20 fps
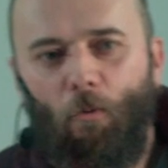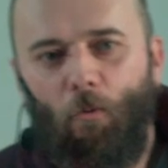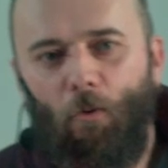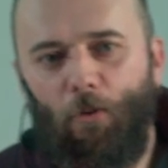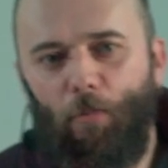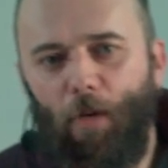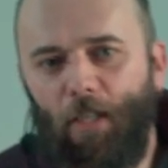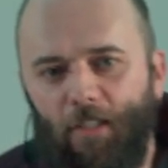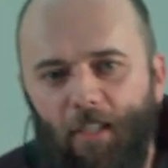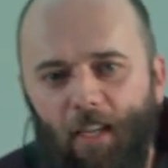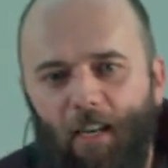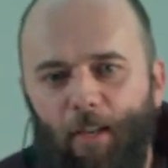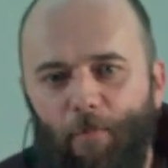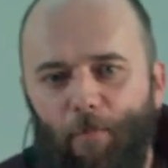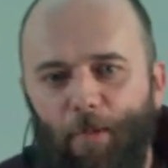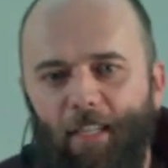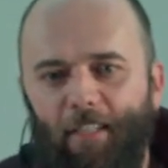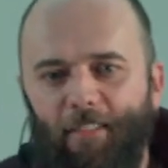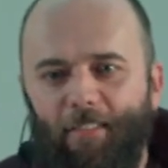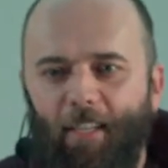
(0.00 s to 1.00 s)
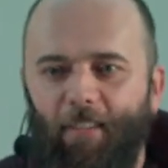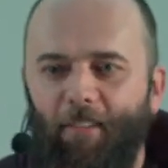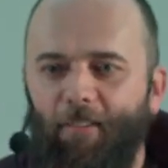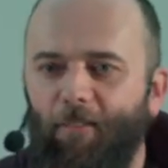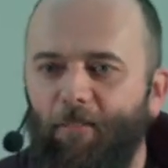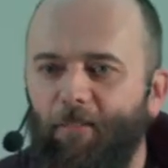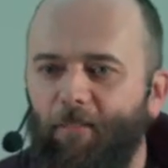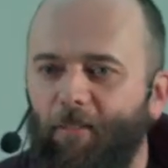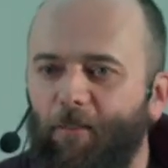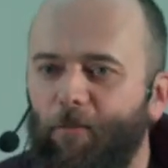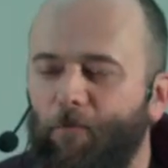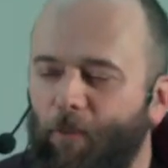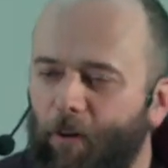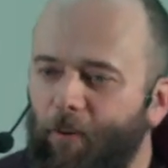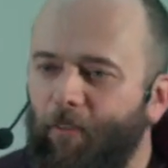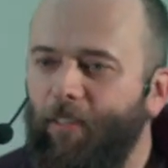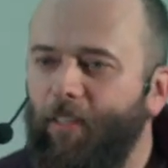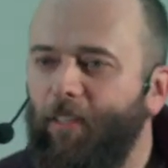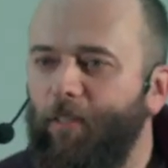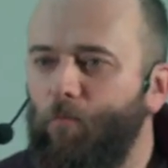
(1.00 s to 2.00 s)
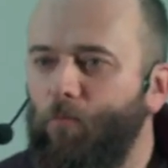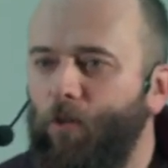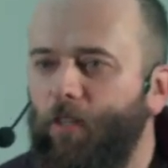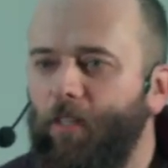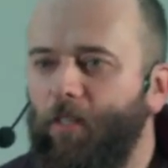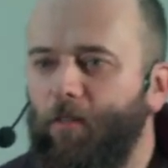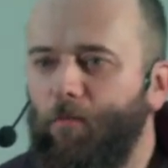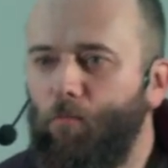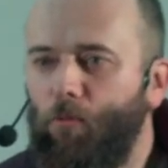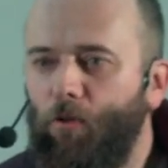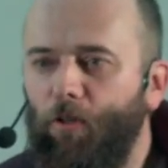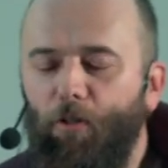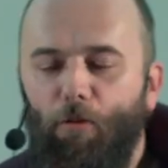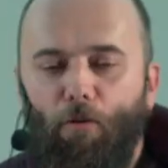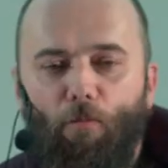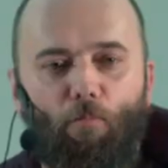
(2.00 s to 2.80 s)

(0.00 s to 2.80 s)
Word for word: which basically means that there, there's very little predict,